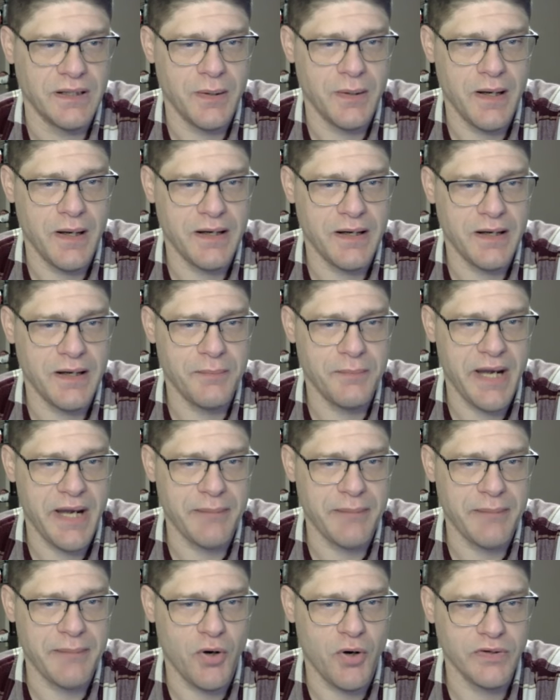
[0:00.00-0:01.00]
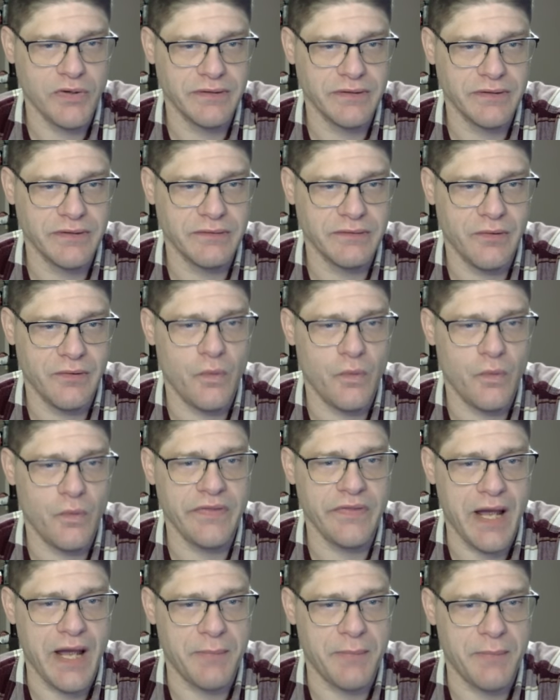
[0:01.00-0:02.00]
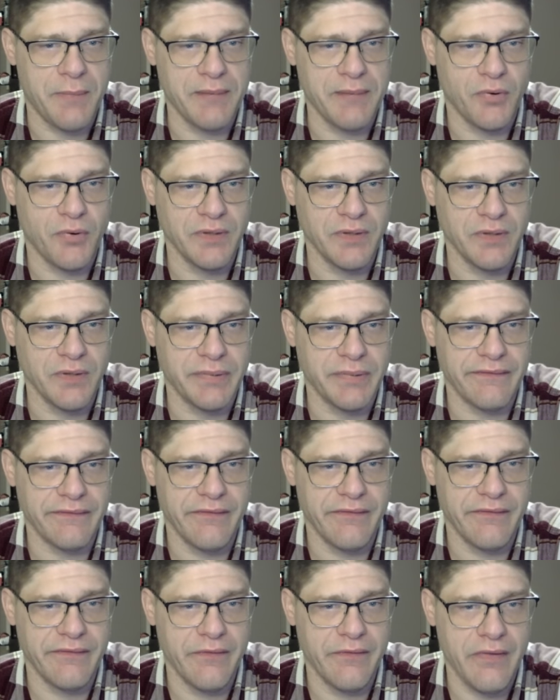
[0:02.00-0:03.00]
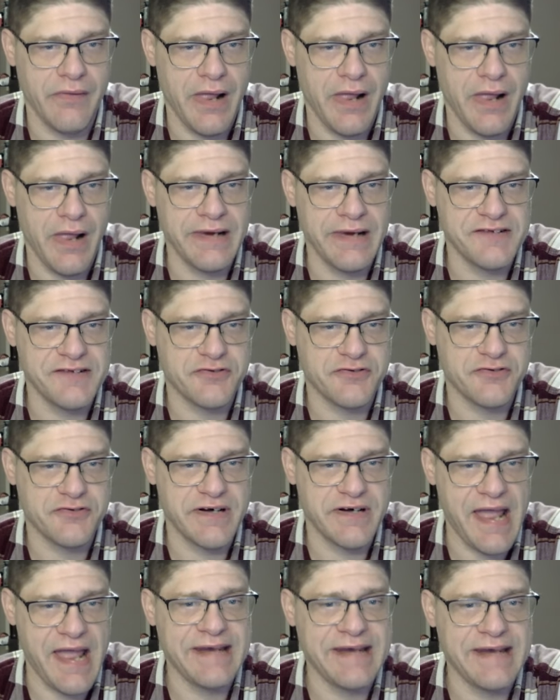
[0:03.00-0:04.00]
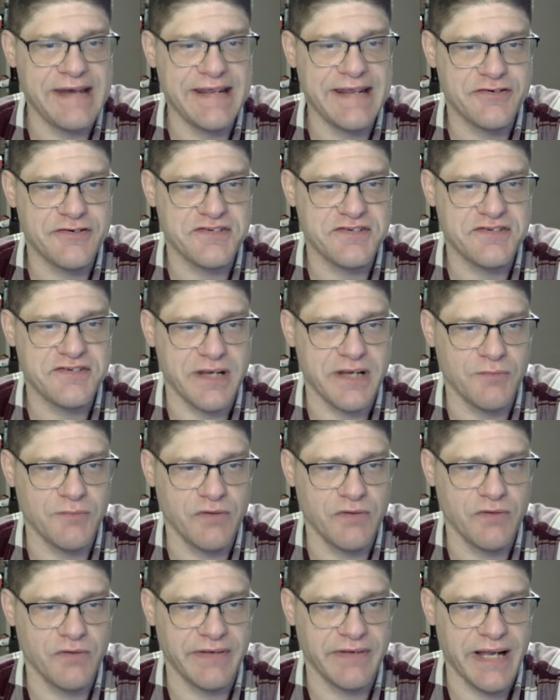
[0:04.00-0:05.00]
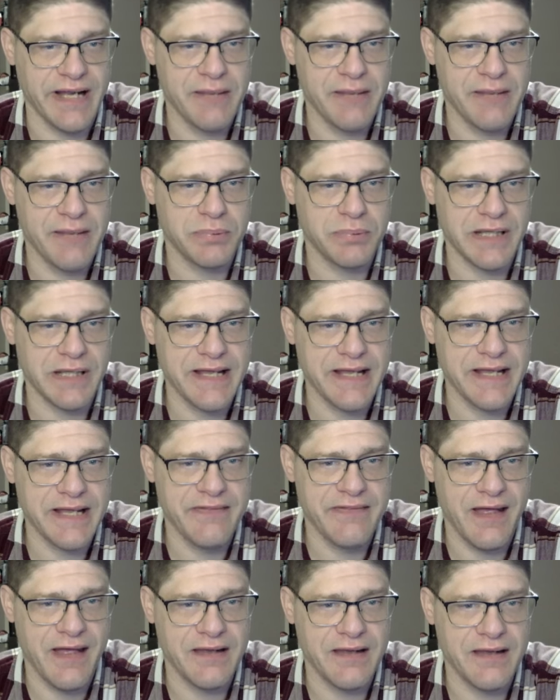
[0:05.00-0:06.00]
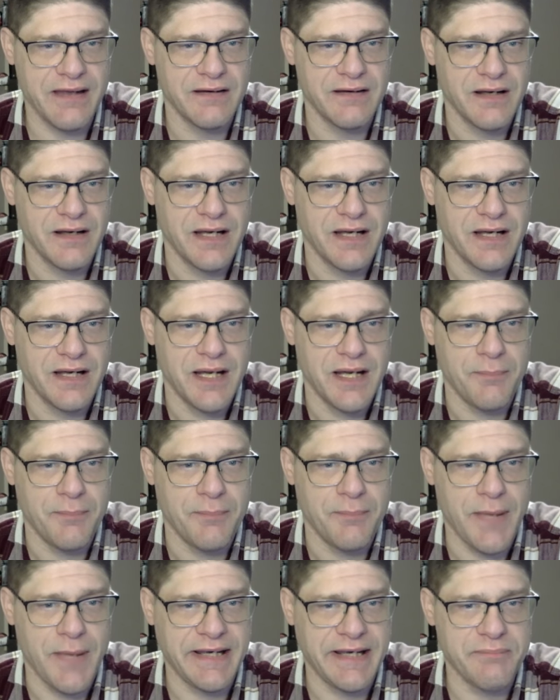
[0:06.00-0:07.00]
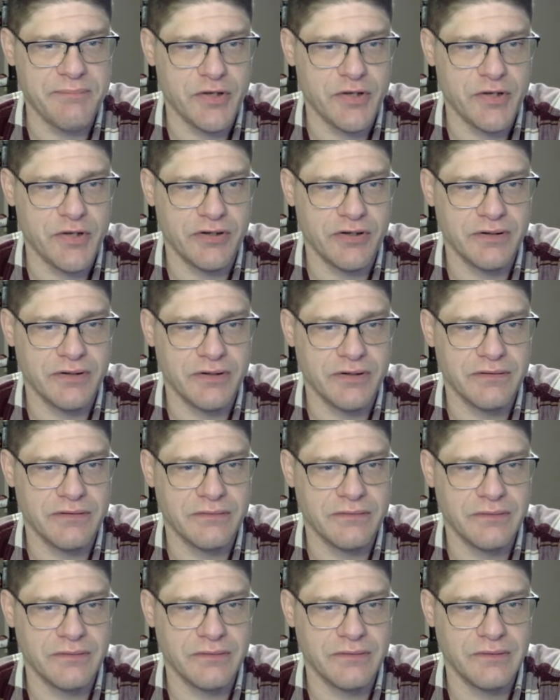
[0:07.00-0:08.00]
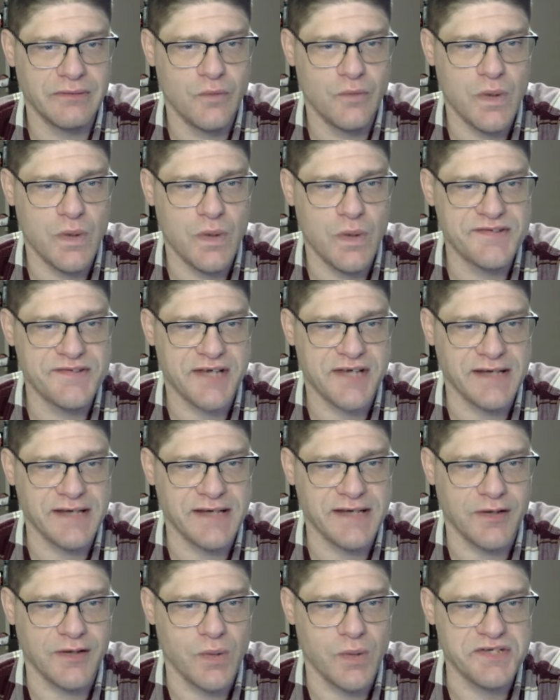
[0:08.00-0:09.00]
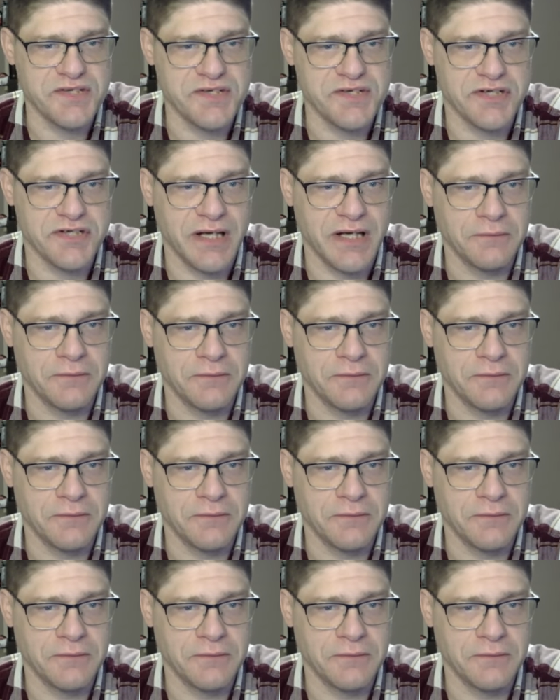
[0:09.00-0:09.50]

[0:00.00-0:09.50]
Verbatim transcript: Uh, my opponent, well, not my opponent, but an, an interesting move that I had played that my computer was kind of questioning.